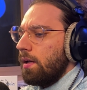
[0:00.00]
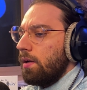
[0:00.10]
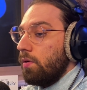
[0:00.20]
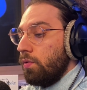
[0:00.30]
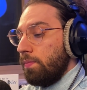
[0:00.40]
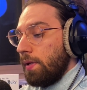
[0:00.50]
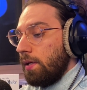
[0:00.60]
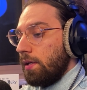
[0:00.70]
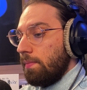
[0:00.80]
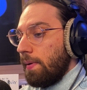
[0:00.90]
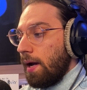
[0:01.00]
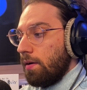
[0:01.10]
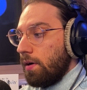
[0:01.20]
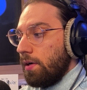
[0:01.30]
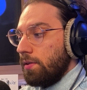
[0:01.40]
looping in the
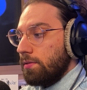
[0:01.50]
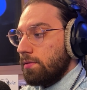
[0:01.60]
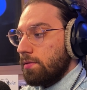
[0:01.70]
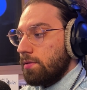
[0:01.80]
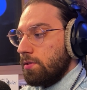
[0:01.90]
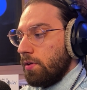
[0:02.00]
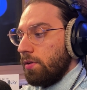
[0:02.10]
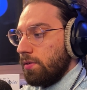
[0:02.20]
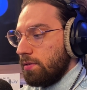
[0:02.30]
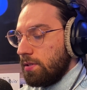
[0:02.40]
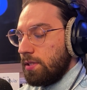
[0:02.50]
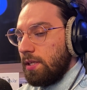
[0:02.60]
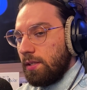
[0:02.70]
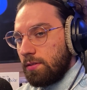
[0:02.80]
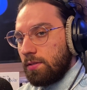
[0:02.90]
background so you can
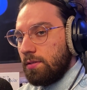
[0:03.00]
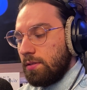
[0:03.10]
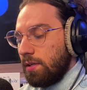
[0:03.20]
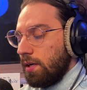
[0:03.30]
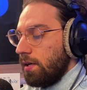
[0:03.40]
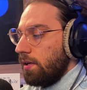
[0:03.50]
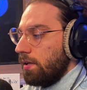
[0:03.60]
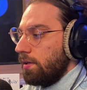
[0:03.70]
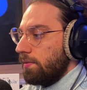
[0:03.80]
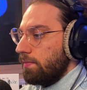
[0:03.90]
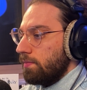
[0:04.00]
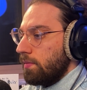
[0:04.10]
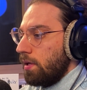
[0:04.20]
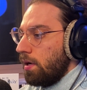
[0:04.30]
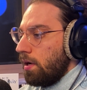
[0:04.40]
see it.
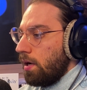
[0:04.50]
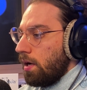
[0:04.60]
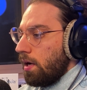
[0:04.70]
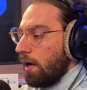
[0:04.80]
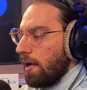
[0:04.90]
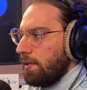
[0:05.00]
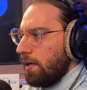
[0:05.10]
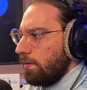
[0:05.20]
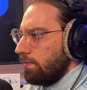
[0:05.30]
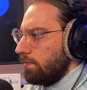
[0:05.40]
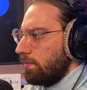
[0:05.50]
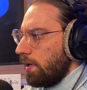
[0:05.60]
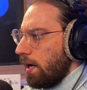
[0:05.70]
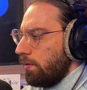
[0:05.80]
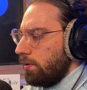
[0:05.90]
And yeah,
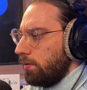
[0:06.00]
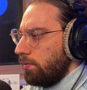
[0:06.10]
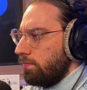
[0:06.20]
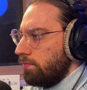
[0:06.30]
I will